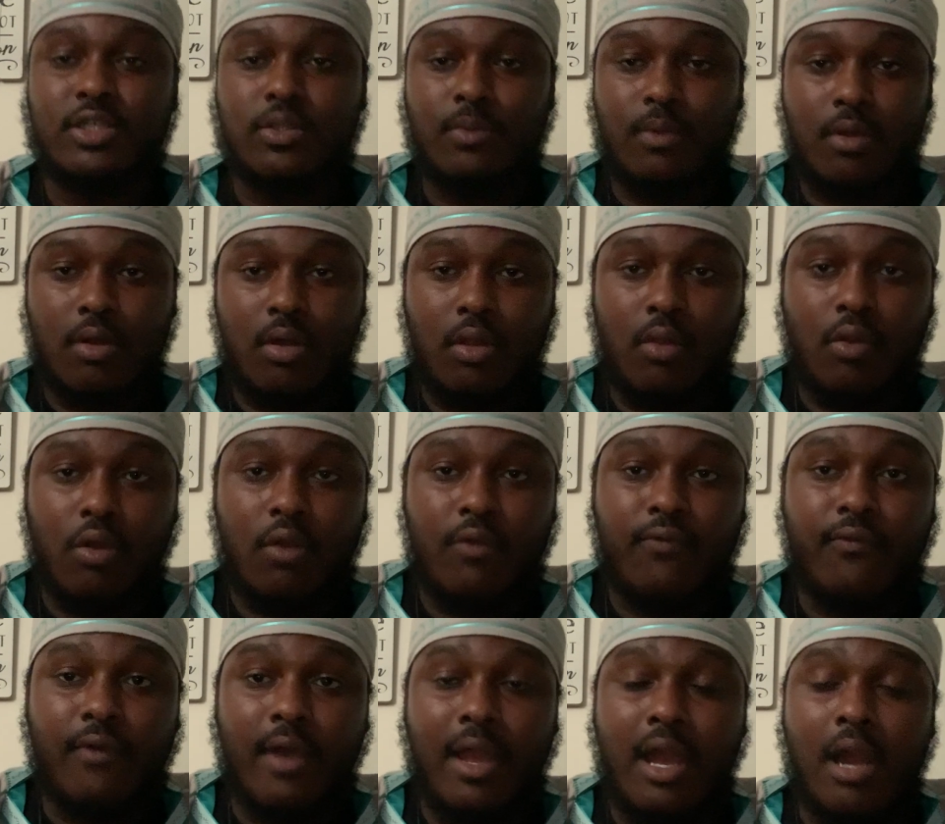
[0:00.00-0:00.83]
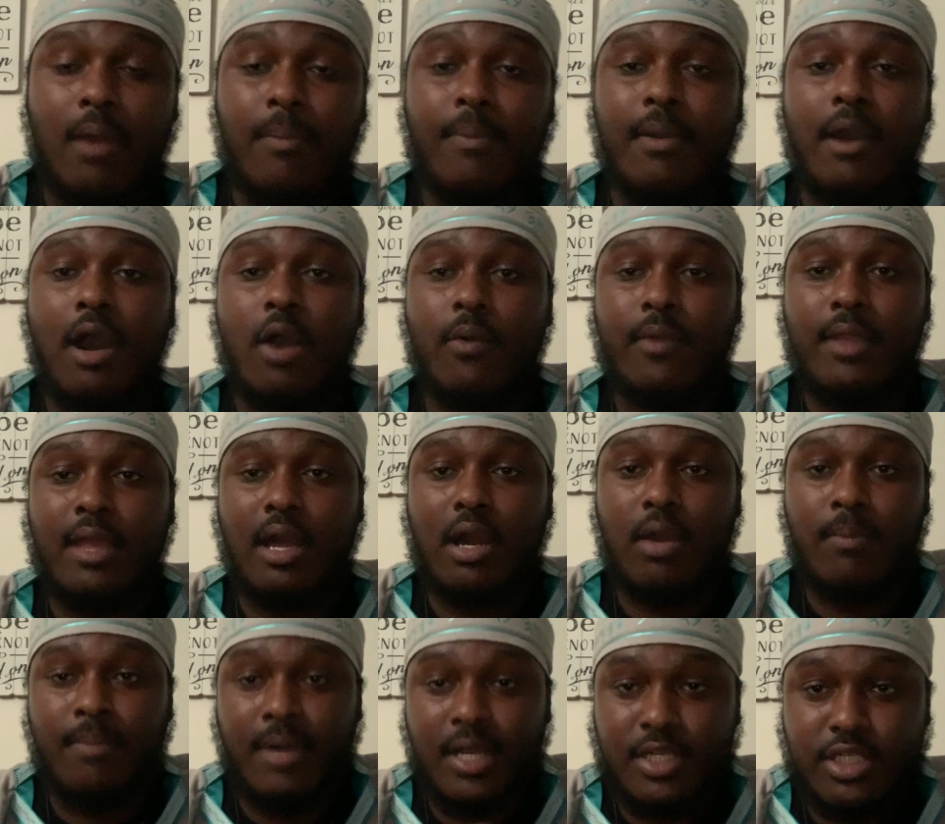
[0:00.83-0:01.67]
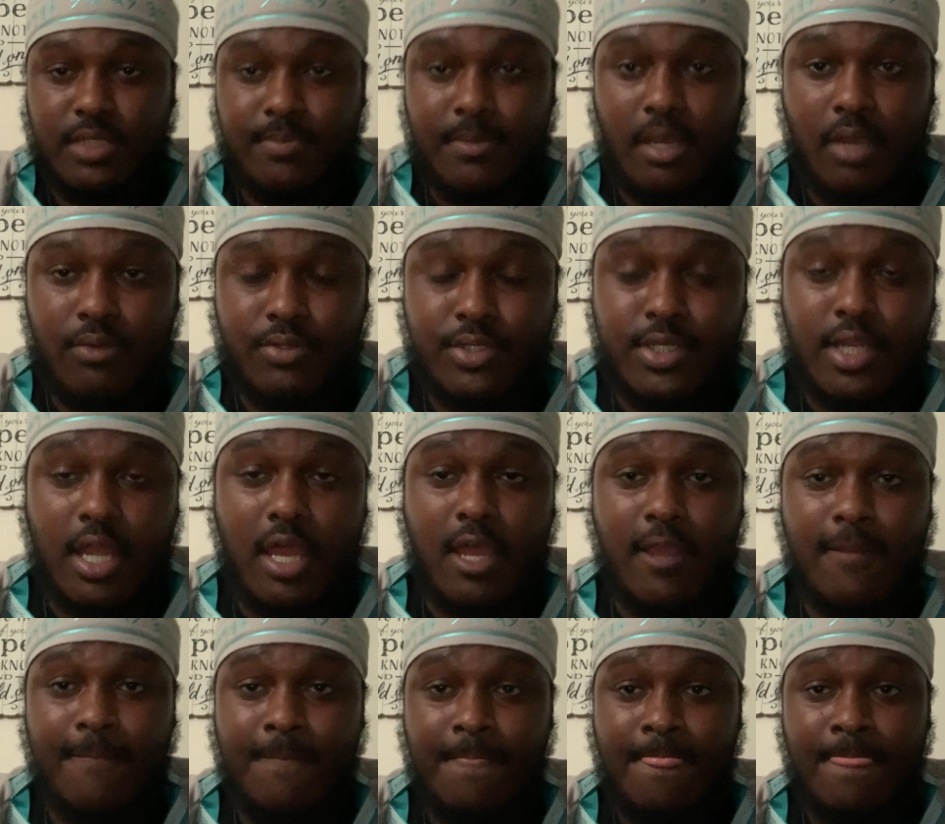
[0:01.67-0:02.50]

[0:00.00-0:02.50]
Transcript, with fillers: So we're going to glorify our power, Yahweh Bashem Shai.